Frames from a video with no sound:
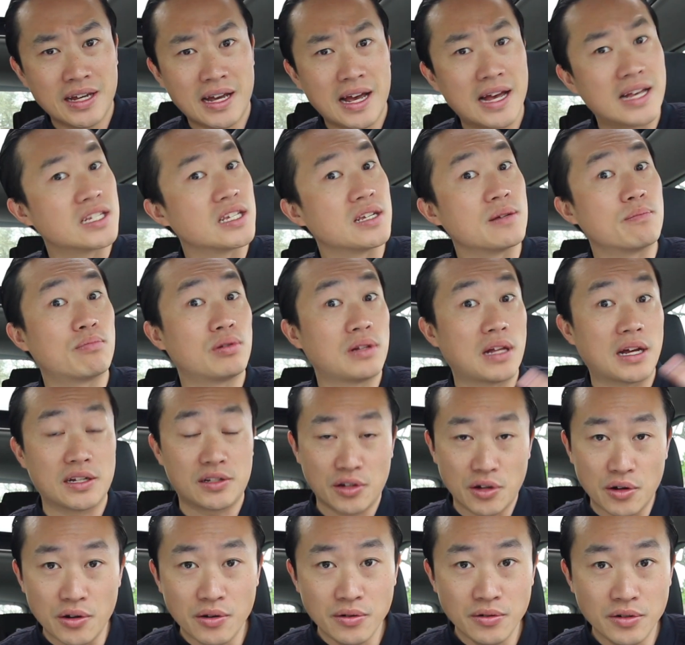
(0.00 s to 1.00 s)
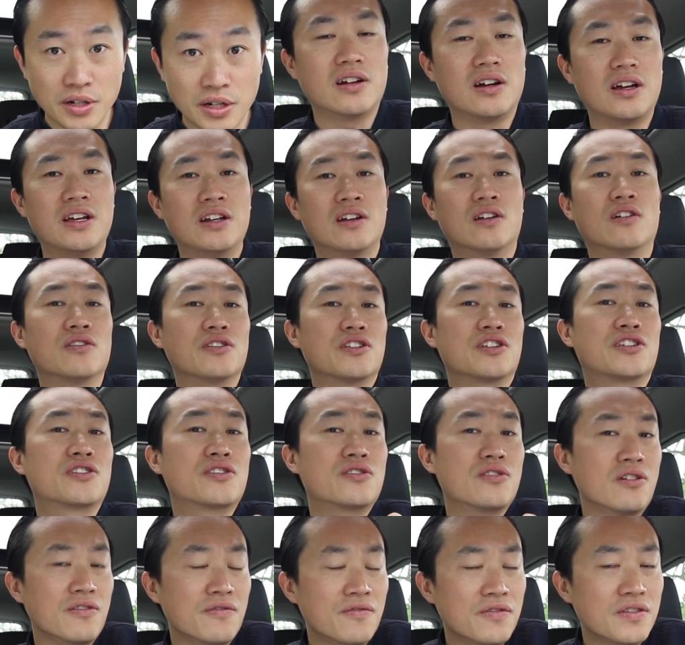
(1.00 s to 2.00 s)
Has it plateaued? And on the
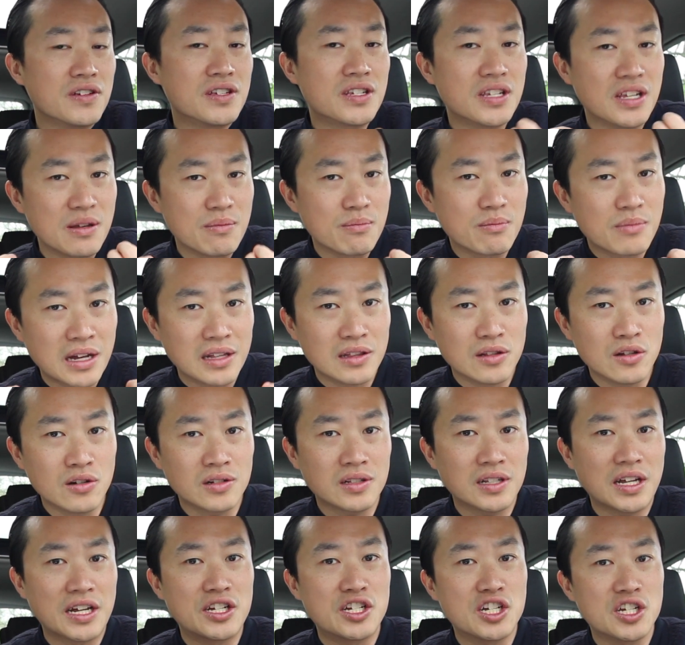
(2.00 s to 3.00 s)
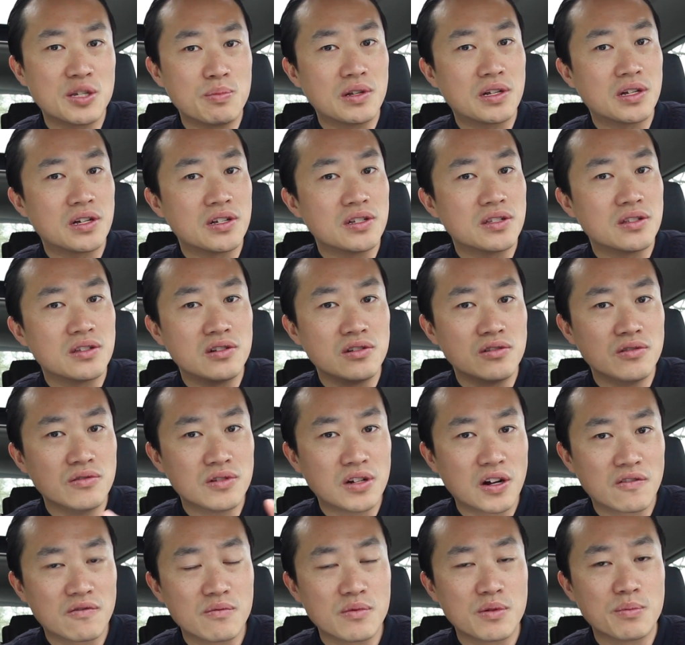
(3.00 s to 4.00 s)
surface, it might look like, just because the new
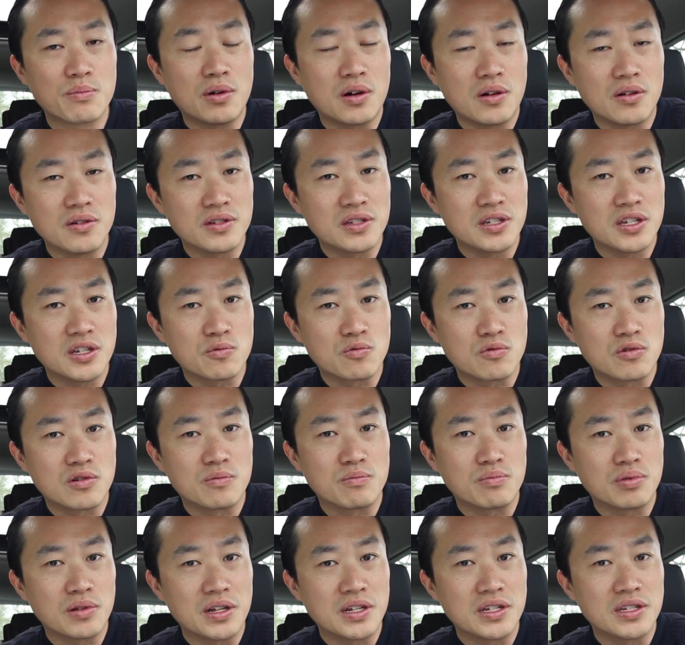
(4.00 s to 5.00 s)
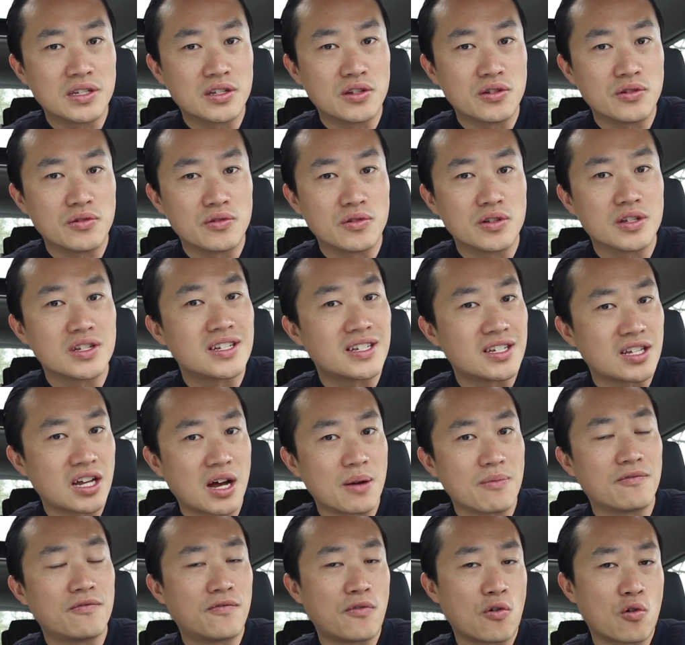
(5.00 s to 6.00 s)
government policies were in place to
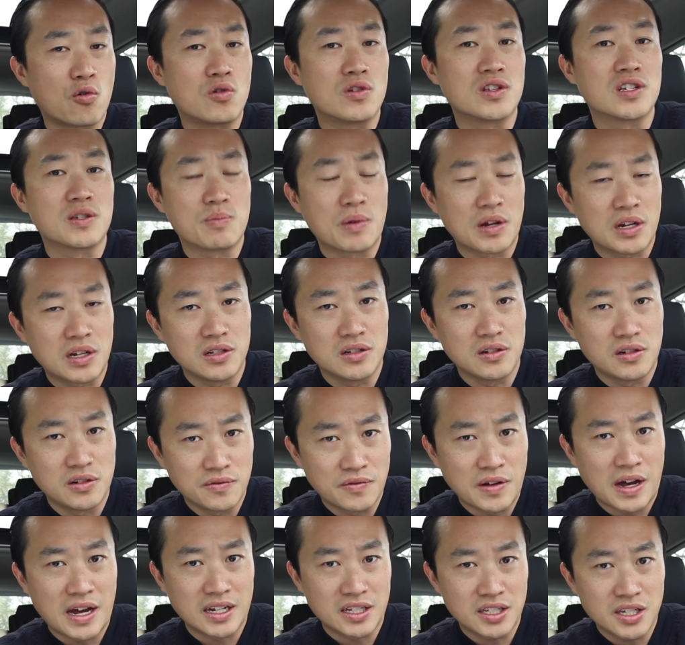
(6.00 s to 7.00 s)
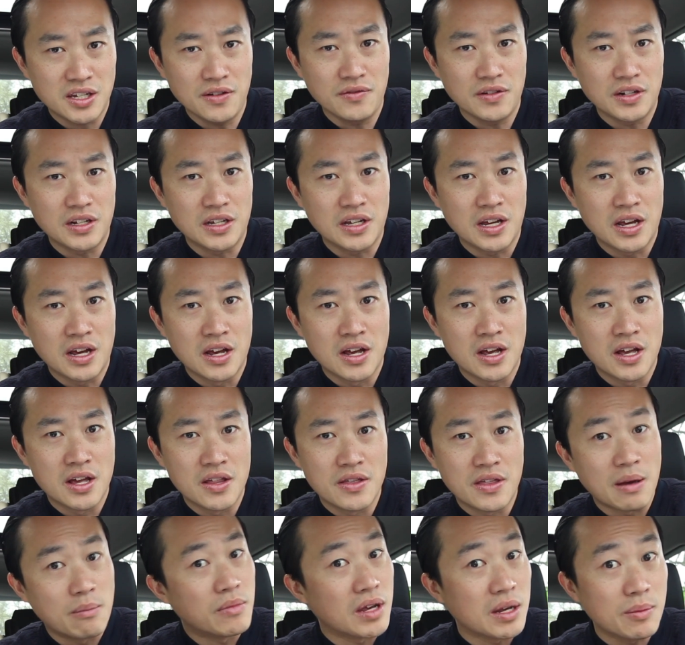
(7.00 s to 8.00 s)
stop foreign speculative activity,
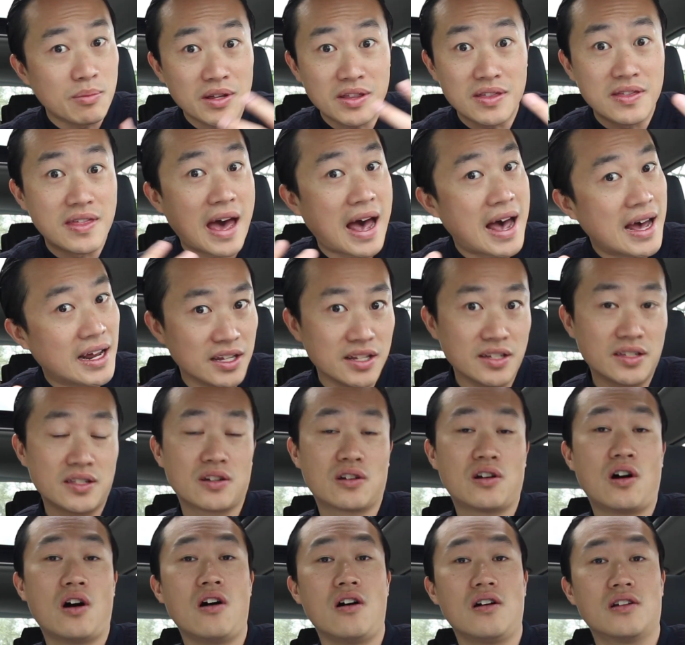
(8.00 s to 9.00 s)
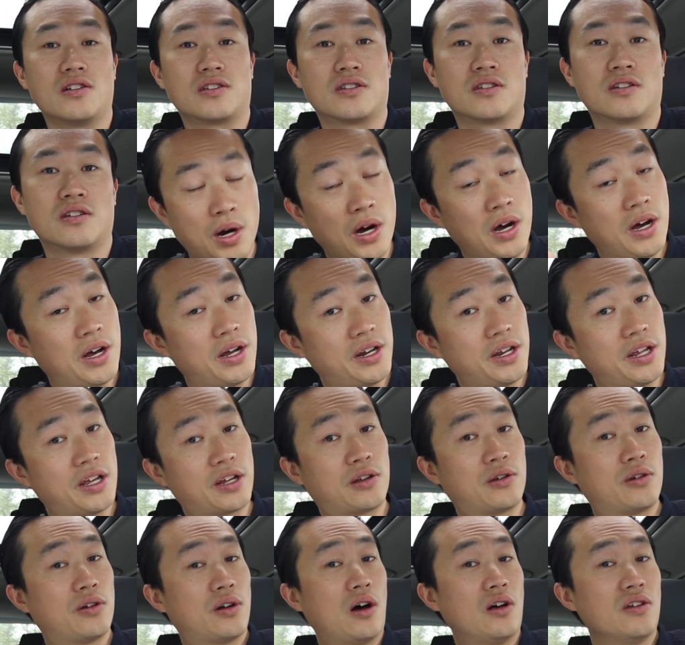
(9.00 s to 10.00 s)
that maybe that is the cause. But
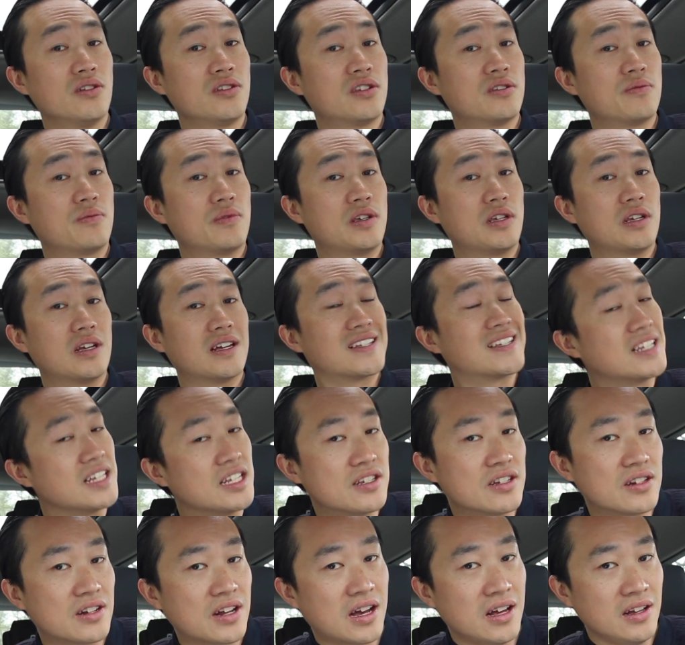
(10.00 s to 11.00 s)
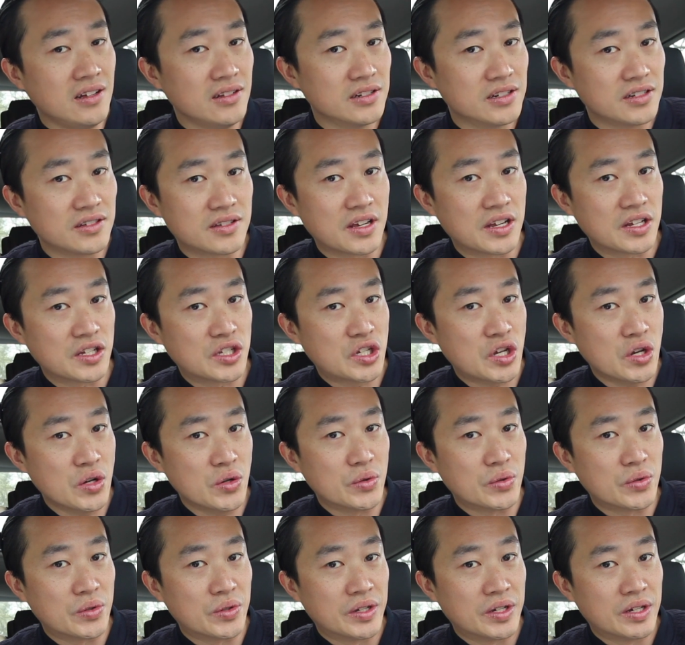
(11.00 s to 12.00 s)
it could also be a seasonality thing
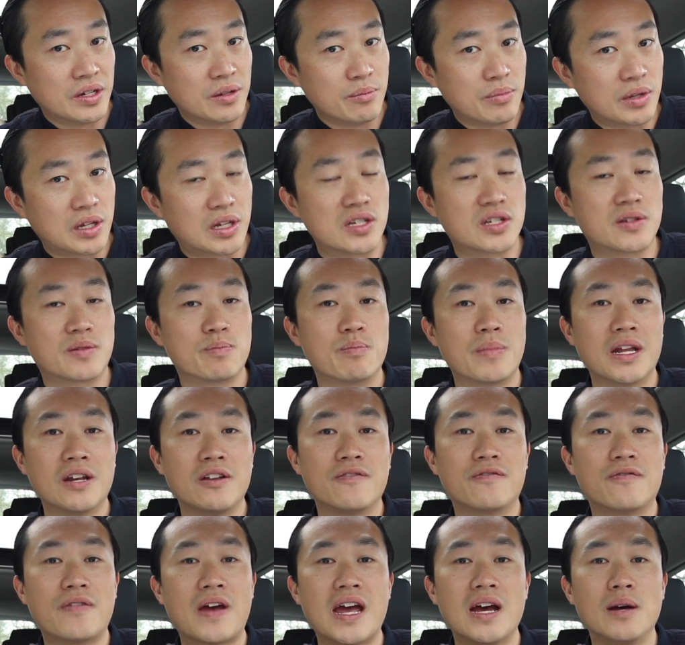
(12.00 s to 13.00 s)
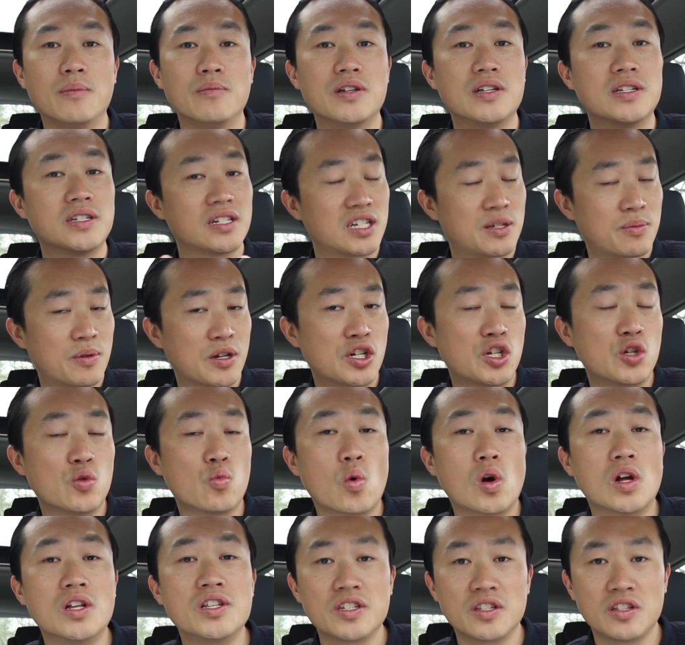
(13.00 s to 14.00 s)
too, because many families, and especially
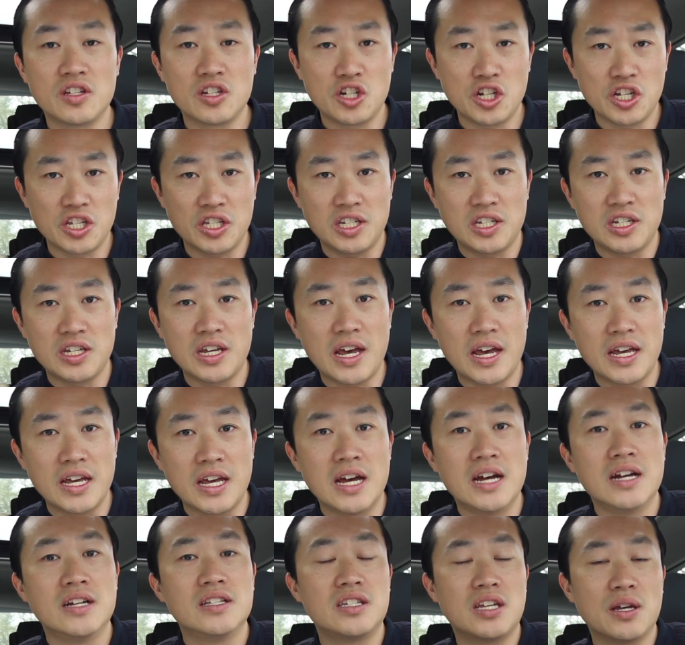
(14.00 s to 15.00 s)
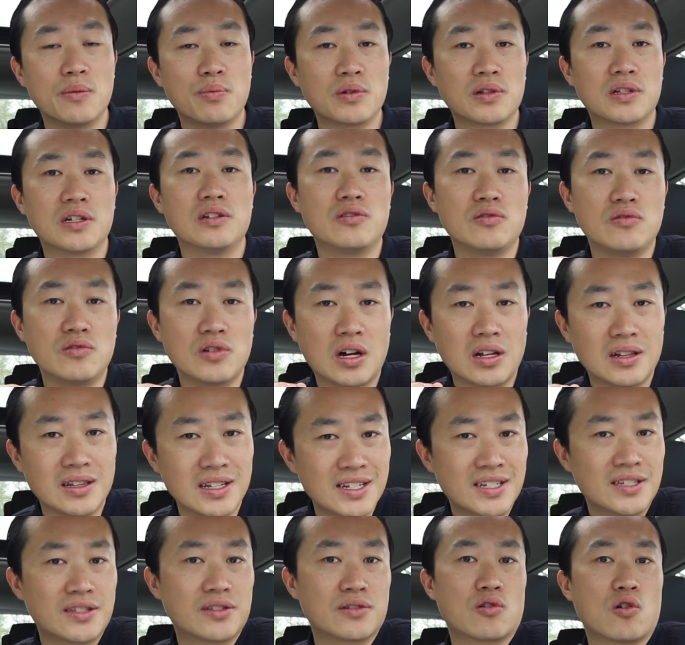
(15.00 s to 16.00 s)
ones in the G T A, typically do not
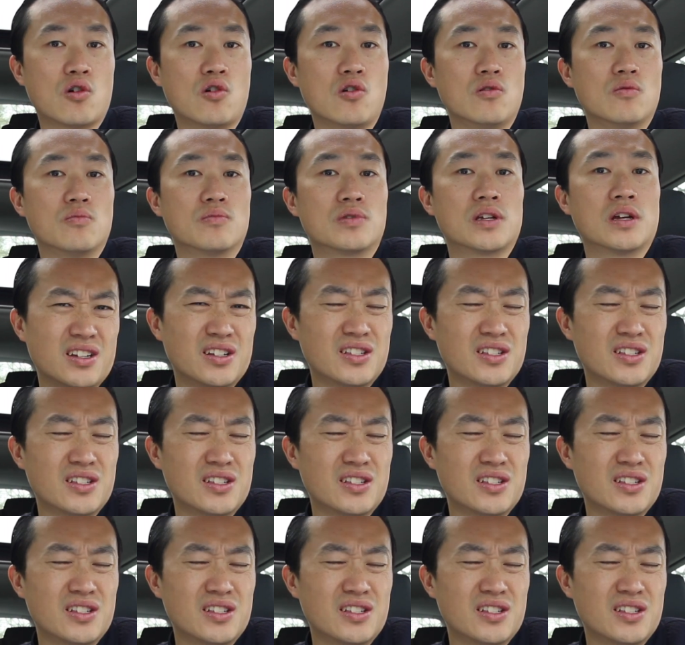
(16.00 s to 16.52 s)
list their homes